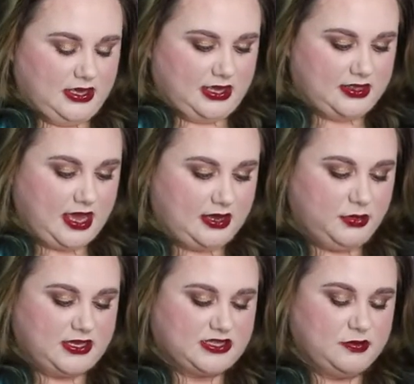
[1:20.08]
and that
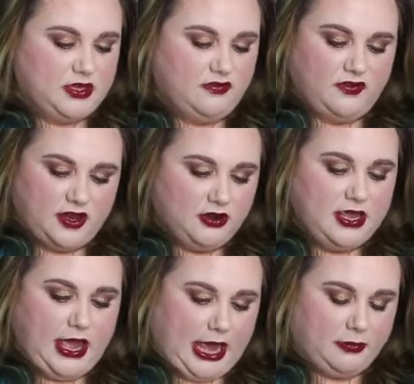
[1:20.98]
makes me
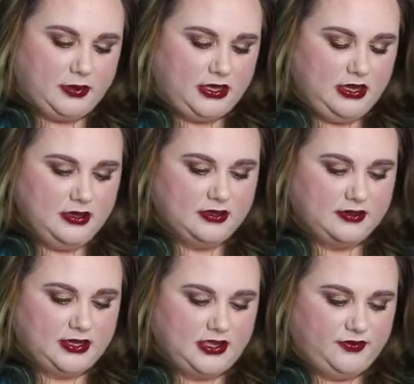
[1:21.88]
very happy.
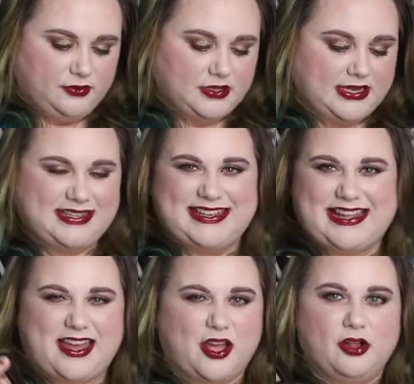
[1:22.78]
Uh, if you'd like to get
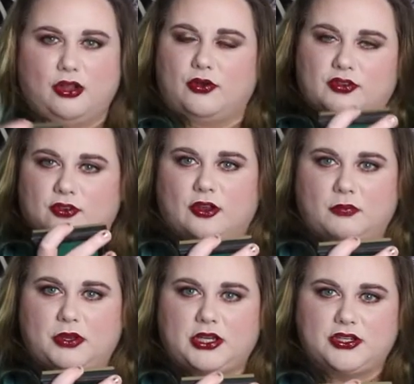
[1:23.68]
like a
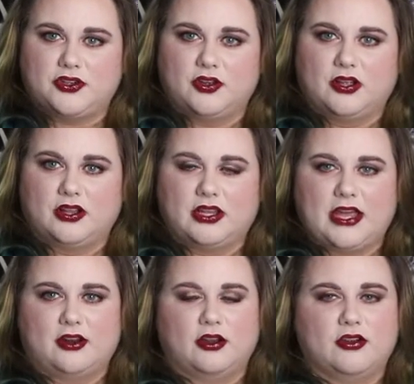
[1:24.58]
closer picture
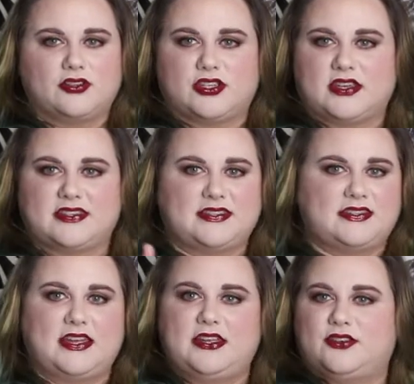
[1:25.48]
later, just
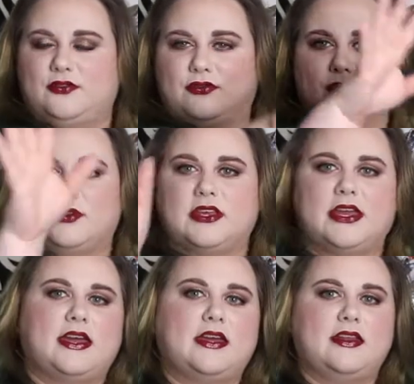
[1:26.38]
stay tuned through the
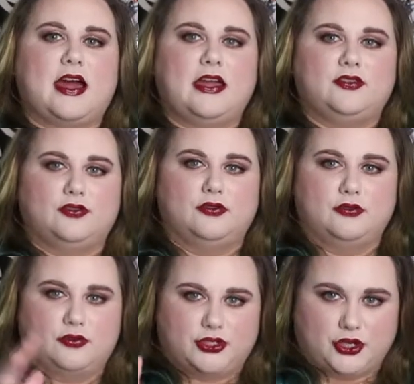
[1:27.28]
end. I
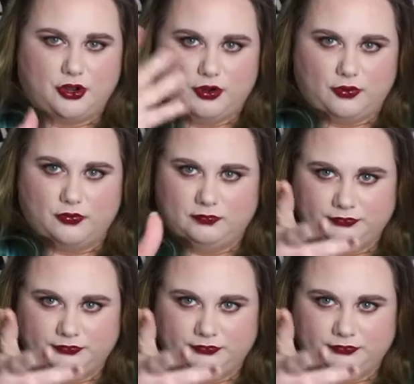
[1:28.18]
do show